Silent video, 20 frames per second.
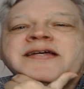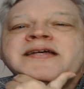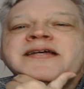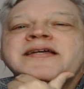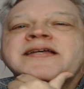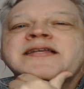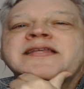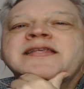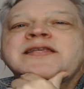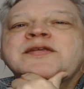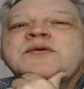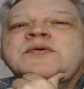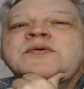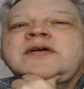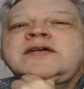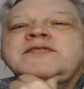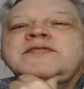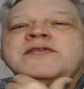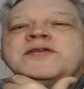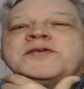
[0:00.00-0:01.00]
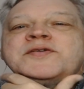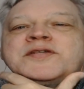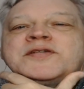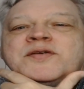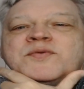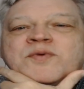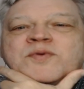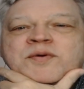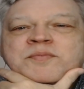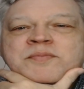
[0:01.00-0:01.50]
The
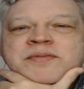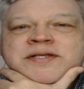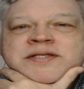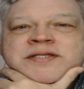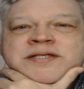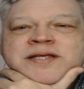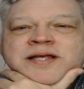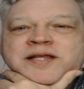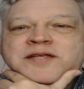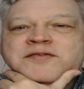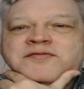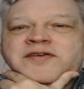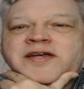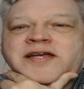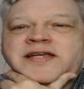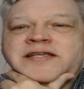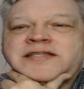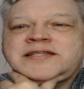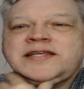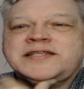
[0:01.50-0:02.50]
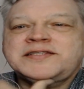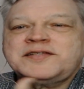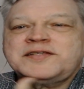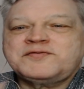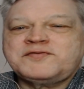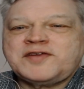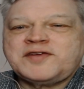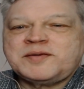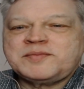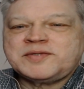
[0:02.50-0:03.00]
revolution won't be televised. That's a
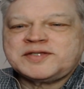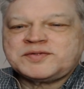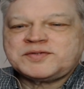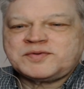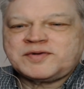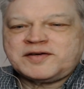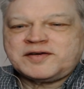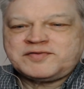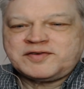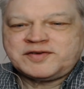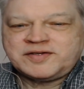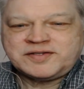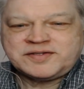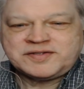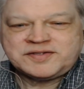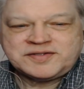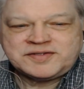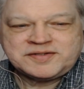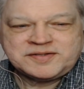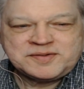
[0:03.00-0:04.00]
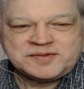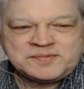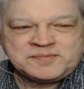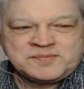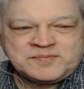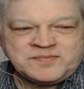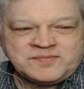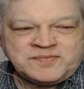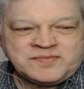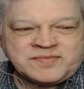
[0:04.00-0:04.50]
famous reference.
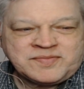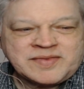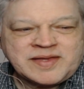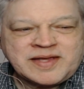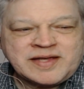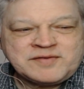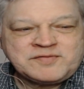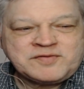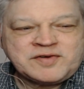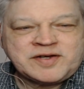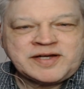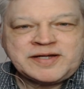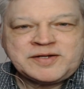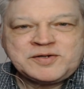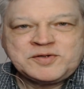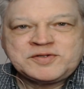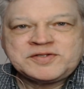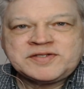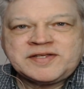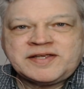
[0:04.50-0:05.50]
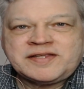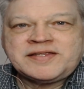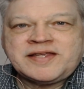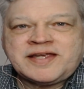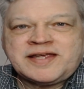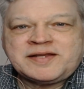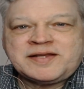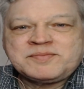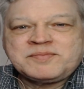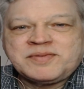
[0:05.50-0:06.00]
I forget who said
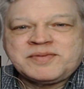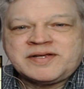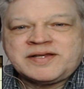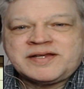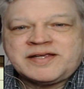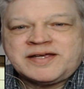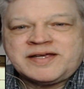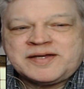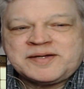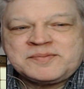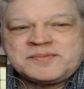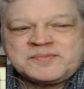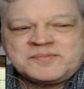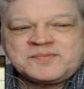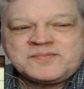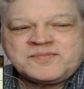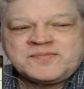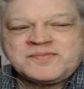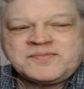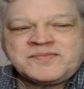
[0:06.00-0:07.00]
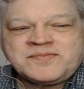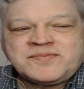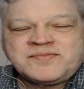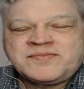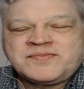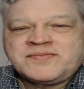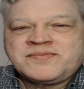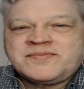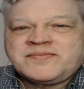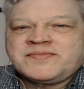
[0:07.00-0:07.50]
that, but
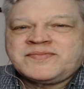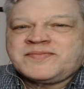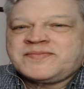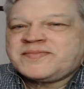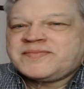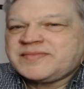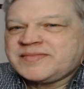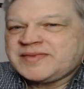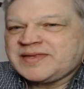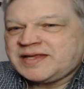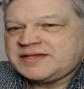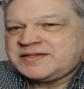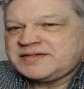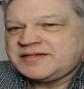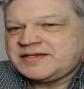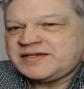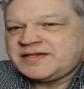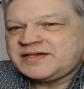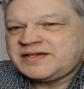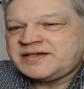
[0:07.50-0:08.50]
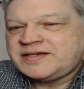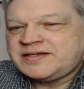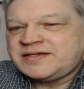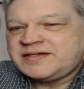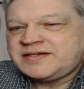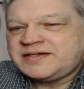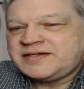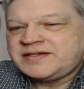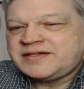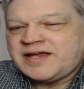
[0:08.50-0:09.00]
that's
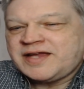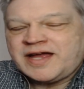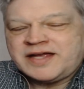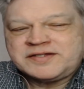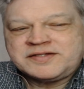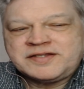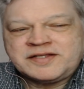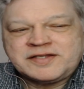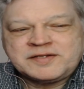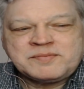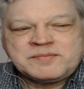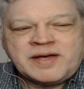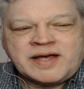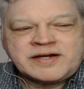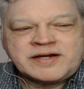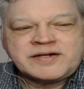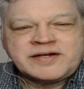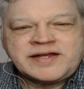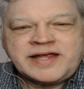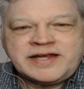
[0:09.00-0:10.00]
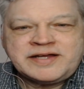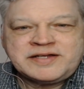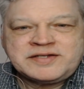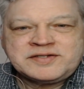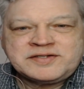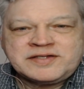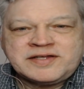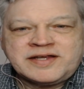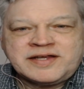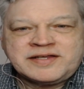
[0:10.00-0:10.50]
a nod to the modern
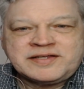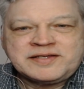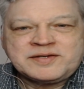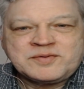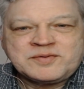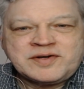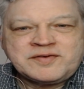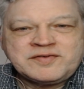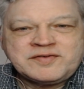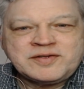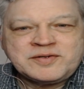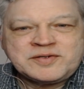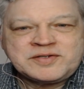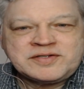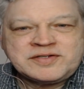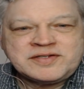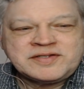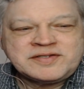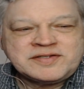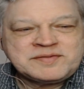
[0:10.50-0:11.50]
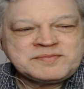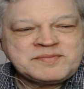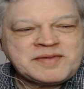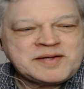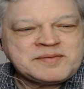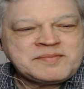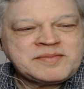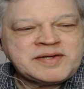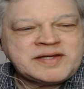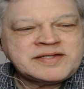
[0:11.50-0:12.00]
age, that the revolutions may
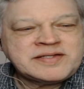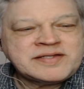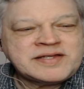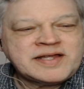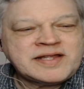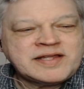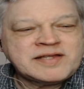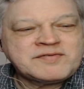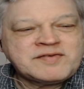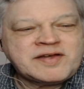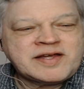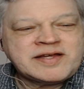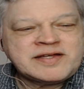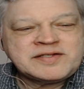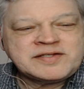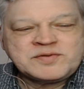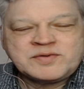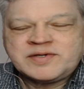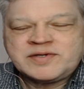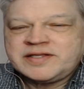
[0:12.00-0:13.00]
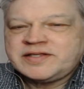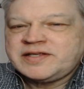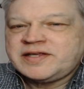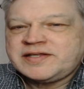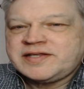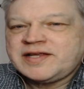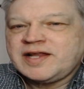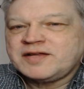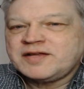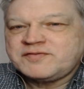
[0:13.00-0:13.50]
be televised. We're in the
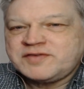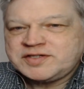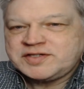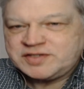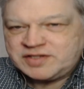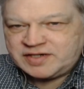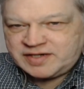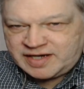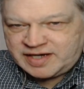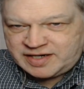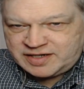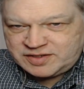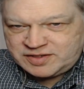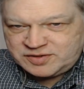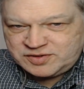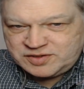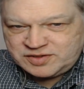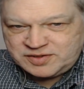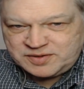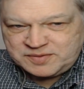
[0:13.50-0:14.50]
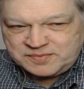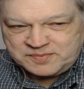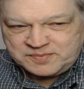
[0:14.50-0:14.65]
television age.